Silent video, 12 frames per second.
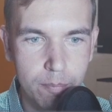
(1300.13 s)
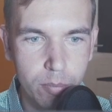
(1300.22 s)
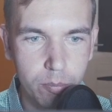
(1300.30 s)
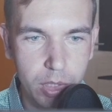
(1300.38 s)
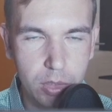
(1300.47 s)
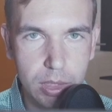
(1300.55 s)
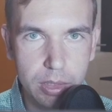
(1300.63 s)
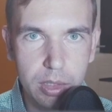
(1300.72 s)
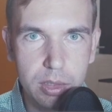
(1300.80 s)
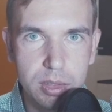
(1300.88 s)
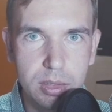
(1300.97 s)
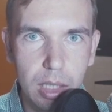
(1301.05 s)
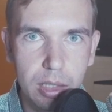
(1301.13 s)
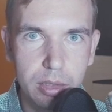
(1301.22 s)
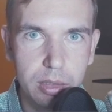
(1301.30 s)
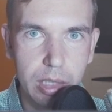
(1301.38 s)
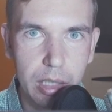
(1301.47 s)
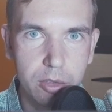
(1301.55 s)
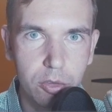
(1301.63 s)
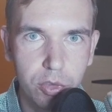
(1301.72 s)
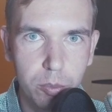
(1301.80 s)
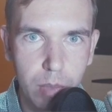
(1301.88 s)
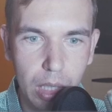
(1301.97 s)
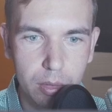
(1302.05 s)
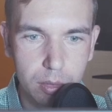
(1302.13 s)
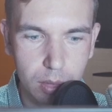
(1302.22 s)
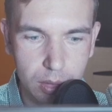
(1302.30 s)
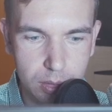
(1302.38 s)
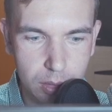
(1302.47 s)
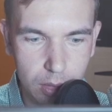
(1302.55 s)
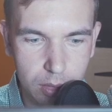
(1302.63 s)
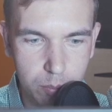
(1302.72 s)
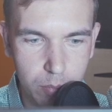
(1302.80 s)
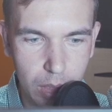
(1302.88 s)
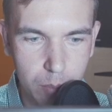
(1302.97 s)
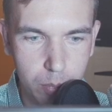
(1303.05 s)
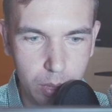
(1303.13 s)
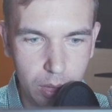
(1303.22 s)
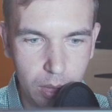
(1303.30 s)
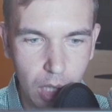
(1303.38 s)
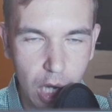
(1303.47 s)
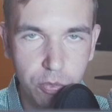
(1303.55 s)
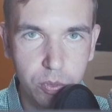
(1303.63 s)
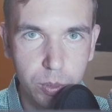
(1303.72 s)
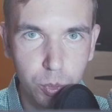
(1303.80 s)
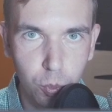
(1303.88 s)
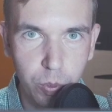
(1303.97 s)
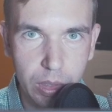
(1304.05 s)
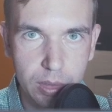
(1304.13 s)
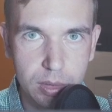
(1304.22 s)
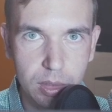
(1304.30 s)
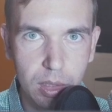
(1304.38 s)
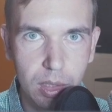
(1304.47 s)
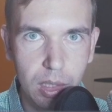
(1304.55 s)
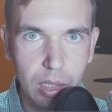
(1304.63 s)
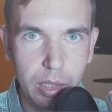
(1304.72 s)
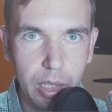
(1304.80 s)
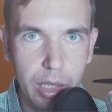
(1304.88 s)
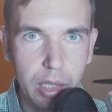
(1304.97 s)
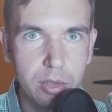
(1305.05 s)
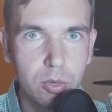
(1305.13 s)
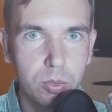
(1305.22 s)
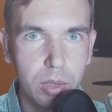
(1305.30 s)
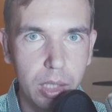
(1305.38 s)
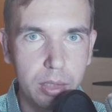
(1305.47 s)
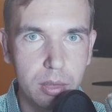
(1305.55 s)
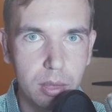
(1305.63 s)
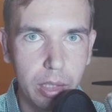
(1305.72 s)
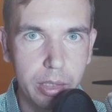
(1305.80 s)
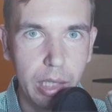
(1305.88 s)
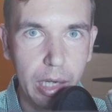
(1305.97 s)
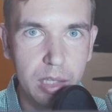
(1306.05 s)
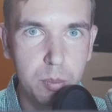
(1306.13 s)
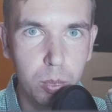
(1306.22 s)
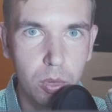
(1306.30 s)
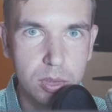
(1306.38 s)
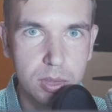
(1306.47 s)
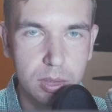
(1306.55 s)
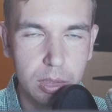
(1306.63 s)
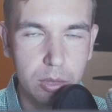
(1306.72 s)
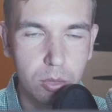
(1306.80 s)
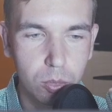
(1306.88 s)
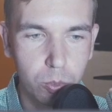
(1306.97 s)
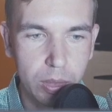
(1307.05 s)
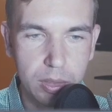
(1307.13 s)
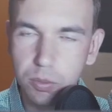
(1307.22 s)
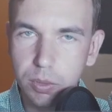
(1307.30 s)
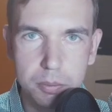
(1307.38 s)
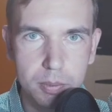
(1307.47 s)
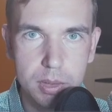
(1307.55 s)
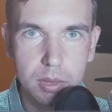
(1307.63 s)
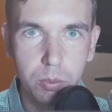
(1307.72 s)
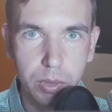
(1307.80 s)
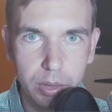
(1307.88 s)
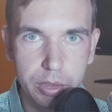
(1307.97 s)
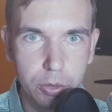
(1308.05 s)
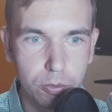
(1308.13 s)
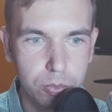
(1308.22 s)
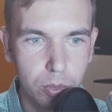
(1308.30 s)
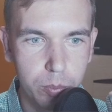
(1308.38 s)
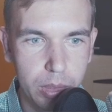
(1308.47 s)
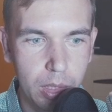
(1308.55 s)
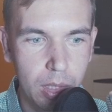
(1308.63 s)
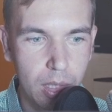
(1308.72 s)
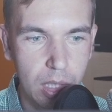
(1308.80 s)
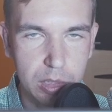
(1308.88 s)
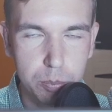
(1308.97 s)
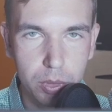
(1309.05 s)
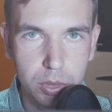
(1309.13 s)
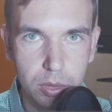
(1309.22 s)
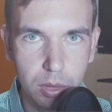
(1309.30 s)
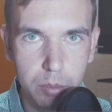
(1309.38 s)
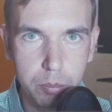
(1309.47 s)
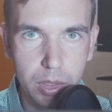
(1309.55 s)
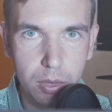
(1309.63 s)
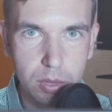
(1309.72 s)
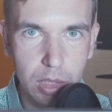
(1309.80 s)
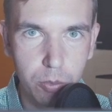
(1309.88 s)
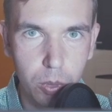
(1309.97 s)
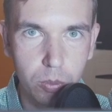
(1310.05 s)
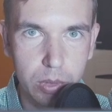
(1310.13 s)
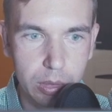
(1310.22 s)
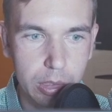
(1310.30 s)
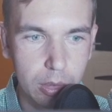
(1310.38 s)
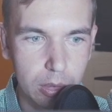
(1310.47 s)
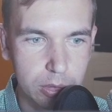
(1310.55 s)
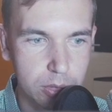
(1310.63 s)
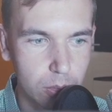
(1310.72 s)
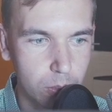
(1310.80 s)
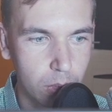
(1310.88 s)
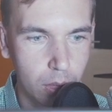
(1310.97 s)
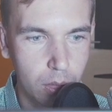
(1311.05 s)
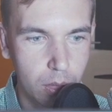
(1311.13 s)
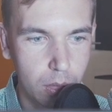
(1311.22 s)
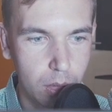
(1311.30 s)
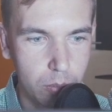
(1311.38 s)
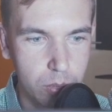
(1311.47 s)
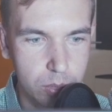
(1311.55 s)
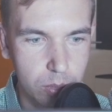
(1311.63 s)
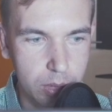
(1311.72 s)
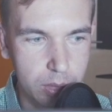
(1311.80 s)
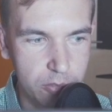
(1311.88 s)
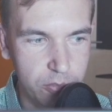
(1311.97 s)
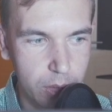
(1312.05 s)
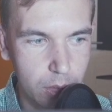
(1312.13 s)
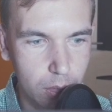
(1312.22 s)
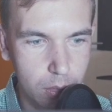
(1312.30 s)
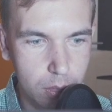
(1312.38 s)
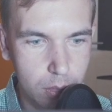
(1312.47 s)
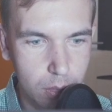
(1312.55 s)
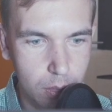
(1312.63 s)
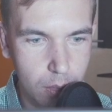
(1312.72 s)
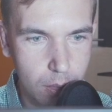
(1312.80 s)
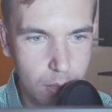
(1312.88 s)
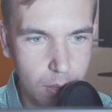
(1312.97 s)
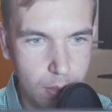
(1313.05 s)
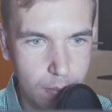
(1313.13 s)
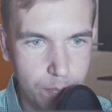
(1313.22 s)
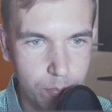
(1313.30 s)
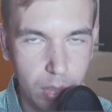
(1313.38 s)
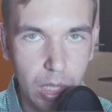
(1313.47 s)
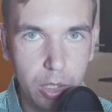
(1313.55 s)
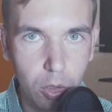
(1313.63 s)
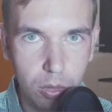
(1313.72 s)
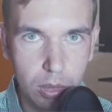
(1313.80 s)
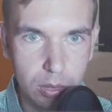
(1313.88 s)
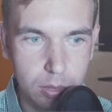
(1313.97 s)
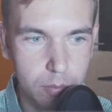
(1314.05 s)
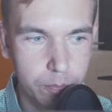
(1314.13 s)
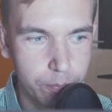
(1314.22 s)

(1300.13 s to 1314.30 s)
because I didn't start at the end of the month. I started maybe after 2 weeks, and I had to write like 8 posts in 2 weeks, which was really new for me, especially because I wrote in English. So it was really difficult, but I got this.